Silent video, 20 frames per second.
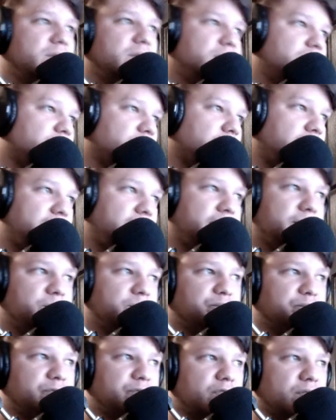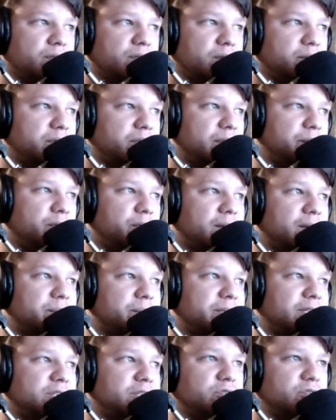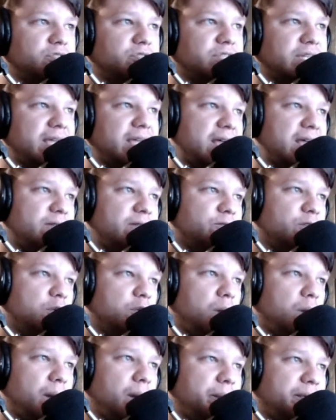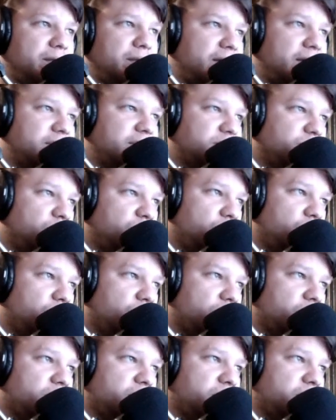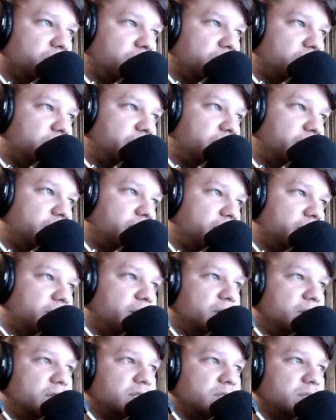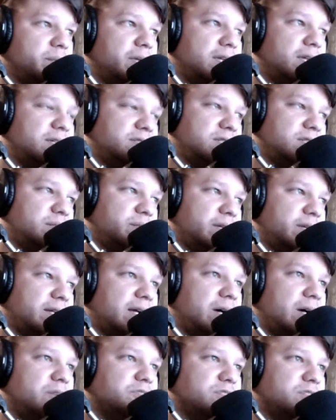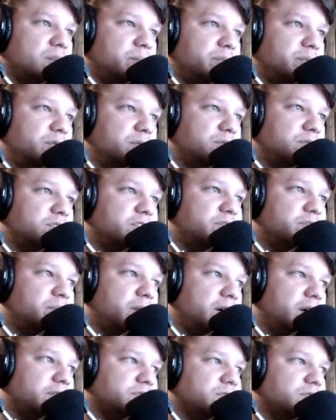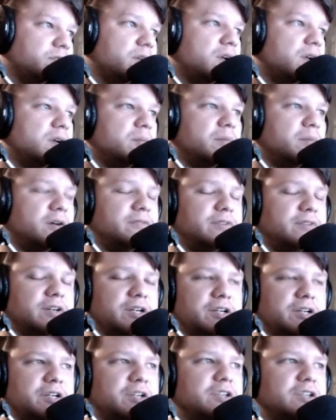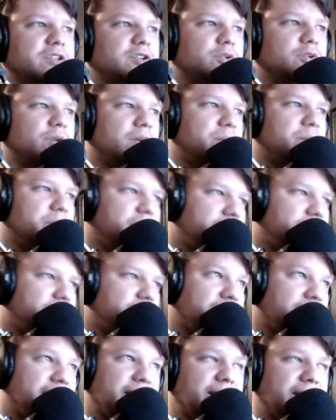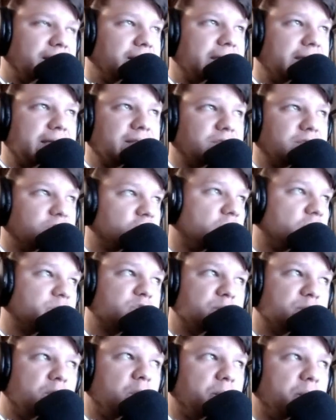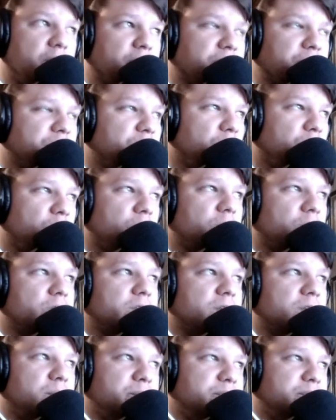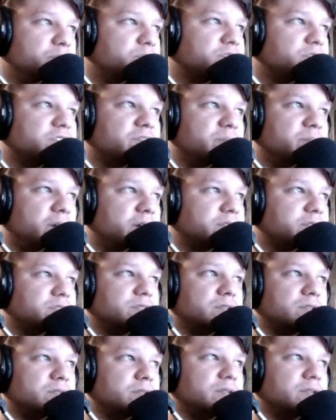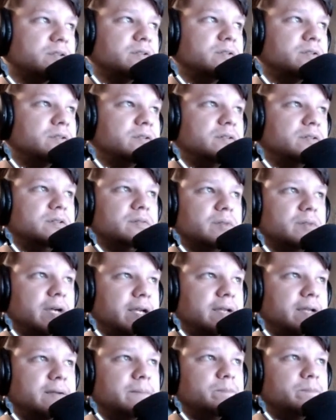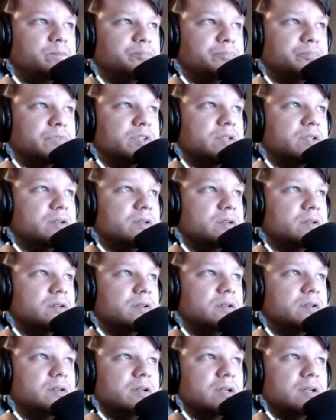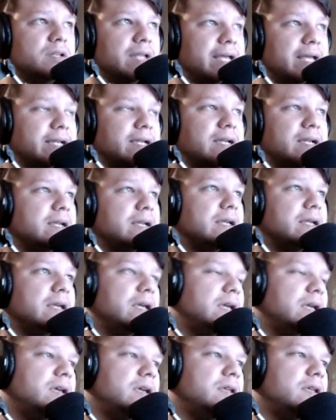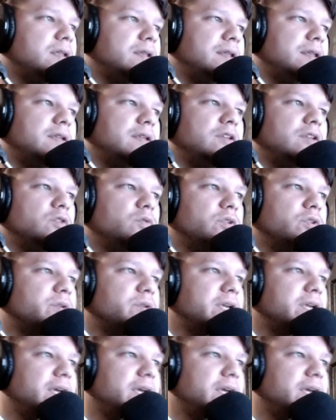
Right, people had been using every weaponizable word in the modern era to make it seem like I was an abusive monster. Motherfucker, you admit that, that in some small part you were an abusive monster right? Like you can't.